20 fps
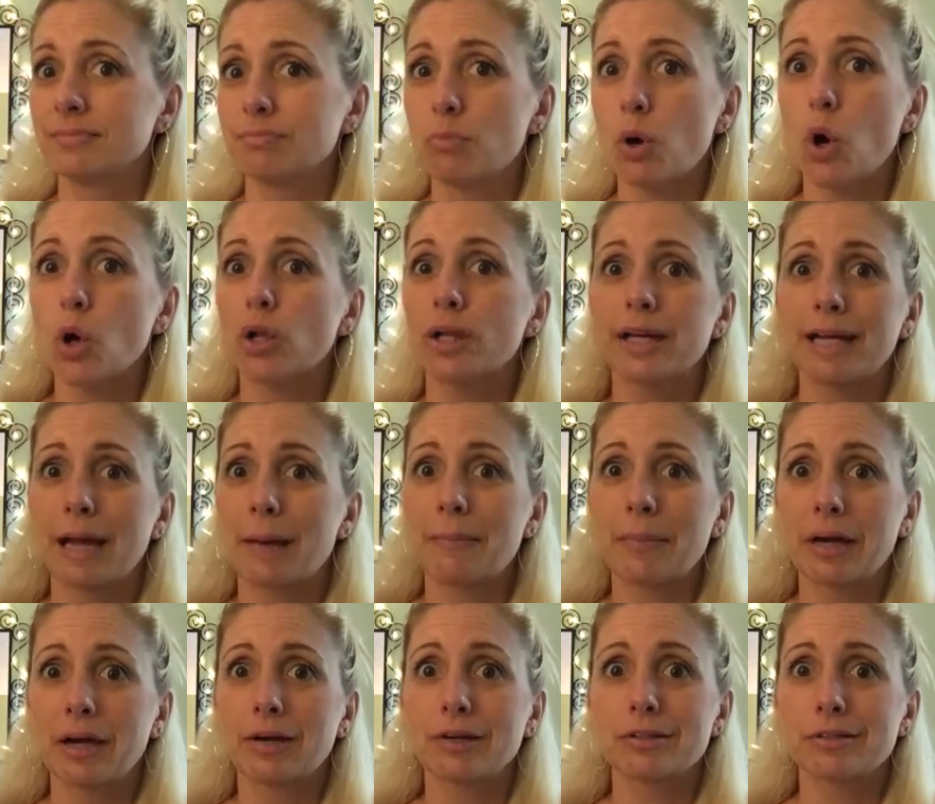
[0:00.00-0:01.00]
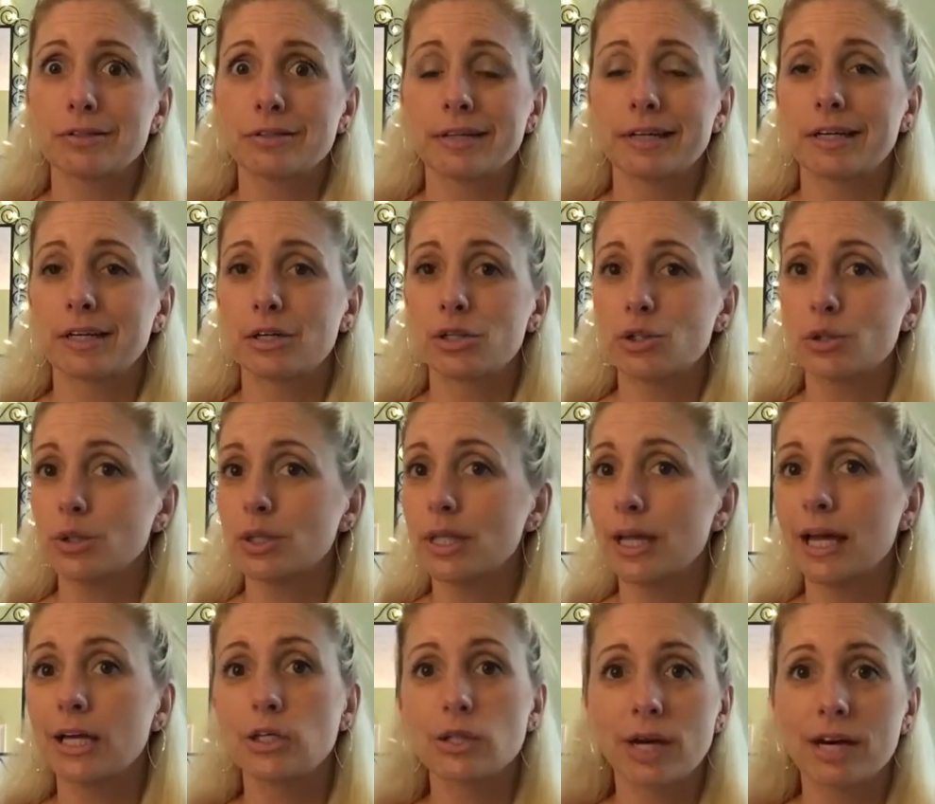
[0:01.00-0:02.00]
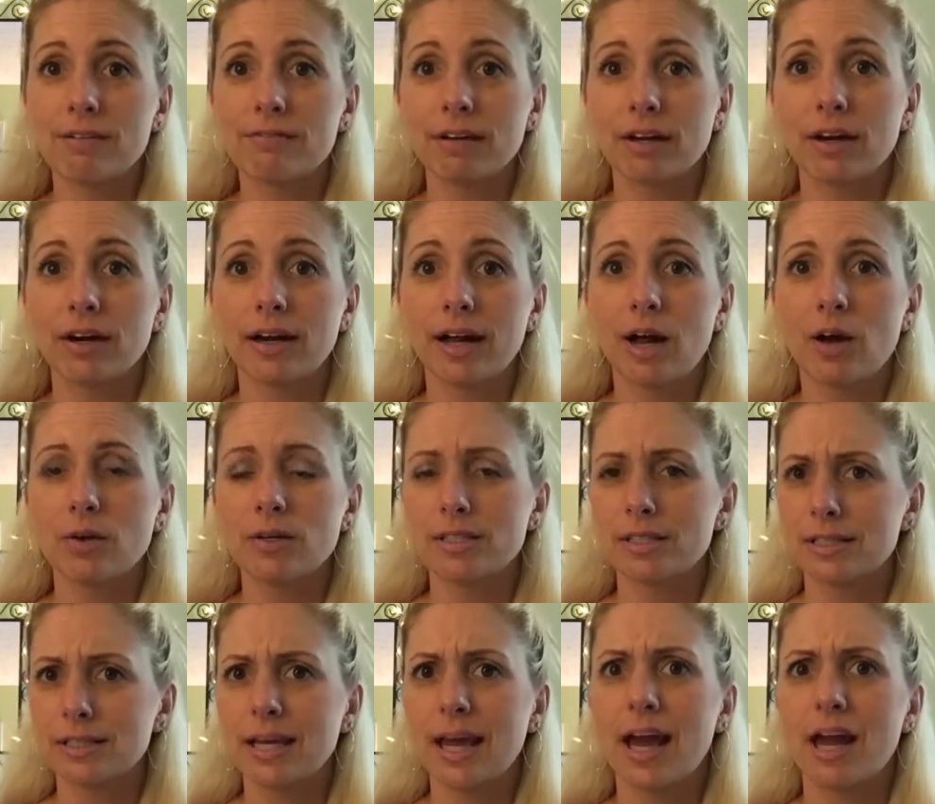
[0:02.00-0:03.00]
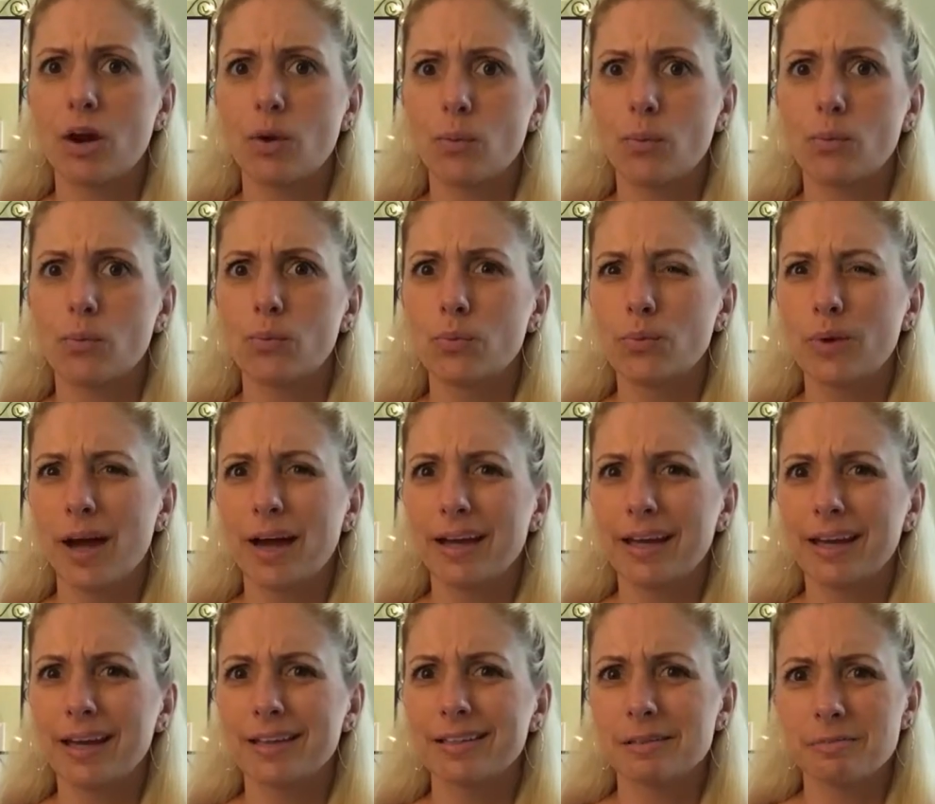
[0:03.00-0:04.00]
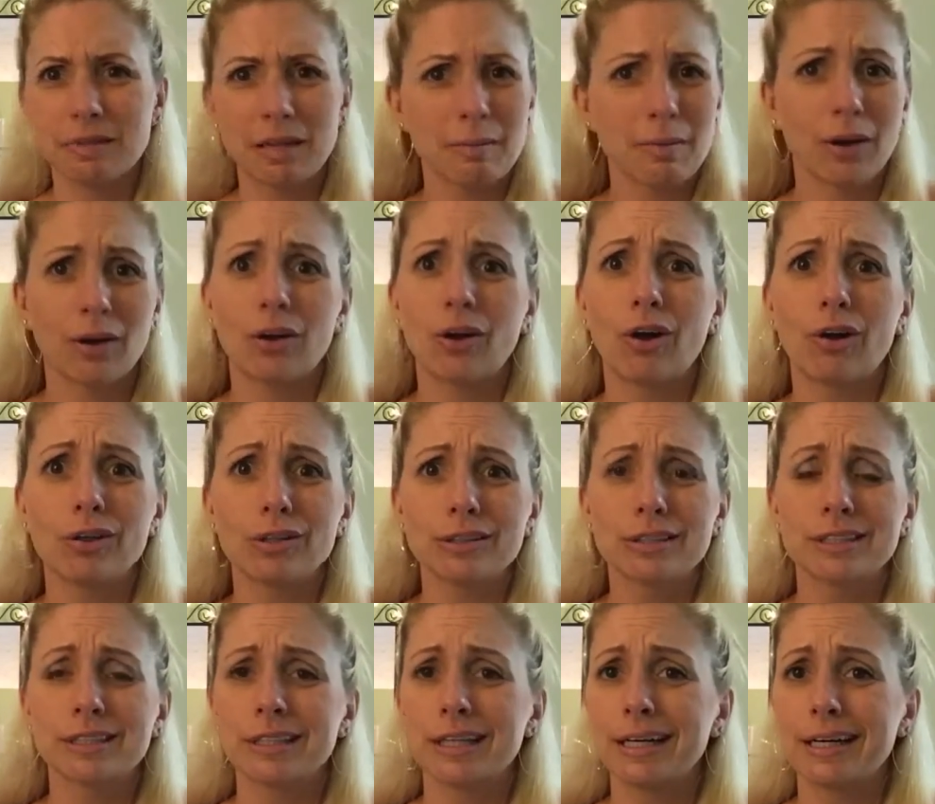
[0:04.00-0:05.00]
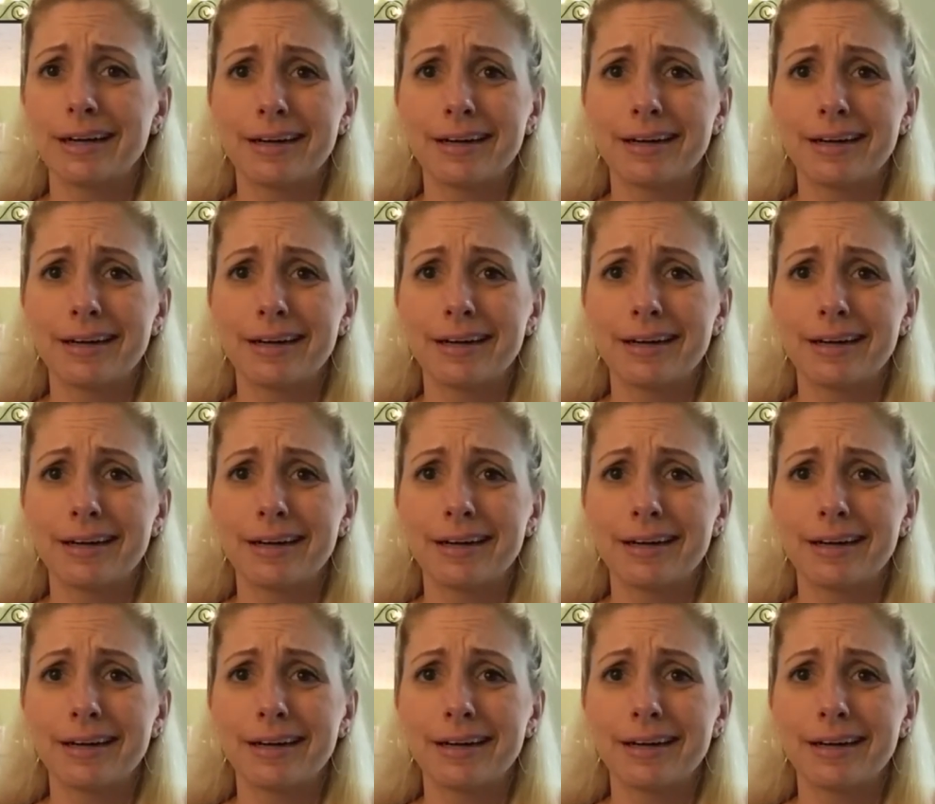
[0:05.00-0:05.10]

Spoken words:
pulling at my heartstrings or like trying to figure it out. It's kind of wacky. Something about a cult.